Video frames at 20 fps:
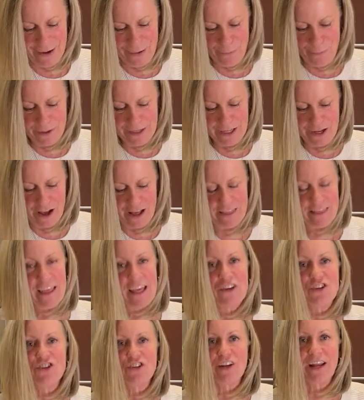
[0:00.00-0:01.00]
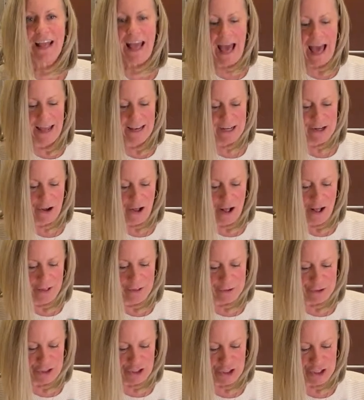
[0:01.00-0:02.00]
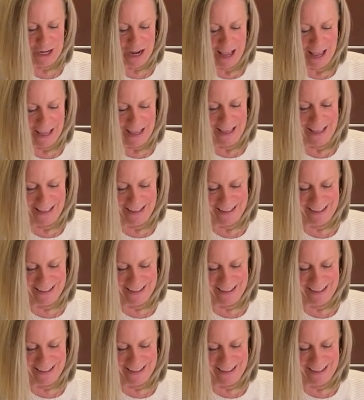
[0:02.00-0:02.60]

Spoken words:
what do y'all think? Should I add it all, or should I?